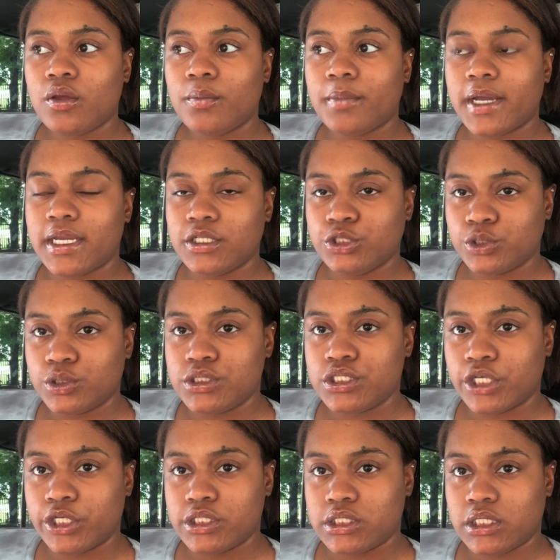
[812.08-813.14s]
by a drill
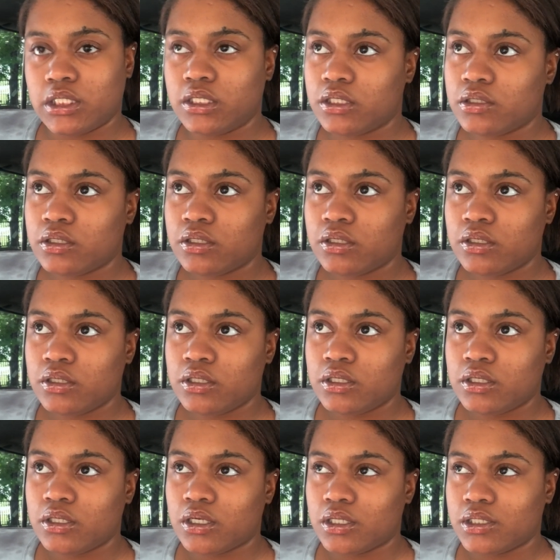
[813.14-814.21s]
sergeant
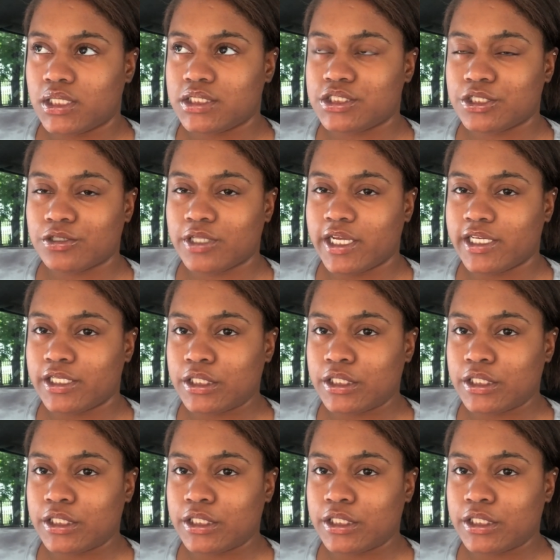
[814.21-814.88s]
unless you're like,